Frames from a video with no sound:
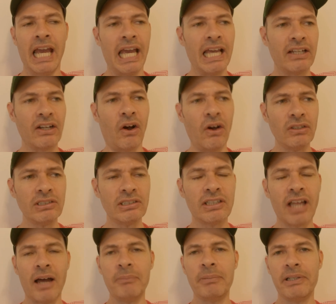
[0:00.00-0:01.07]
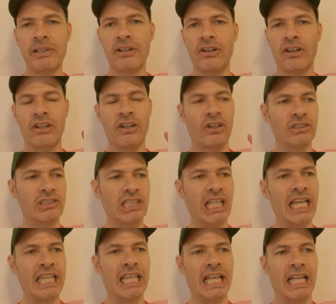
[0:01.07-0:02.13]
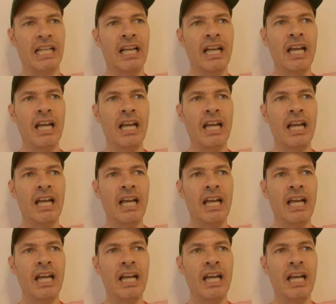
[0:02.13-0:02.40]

And I'll stop here and I'll say that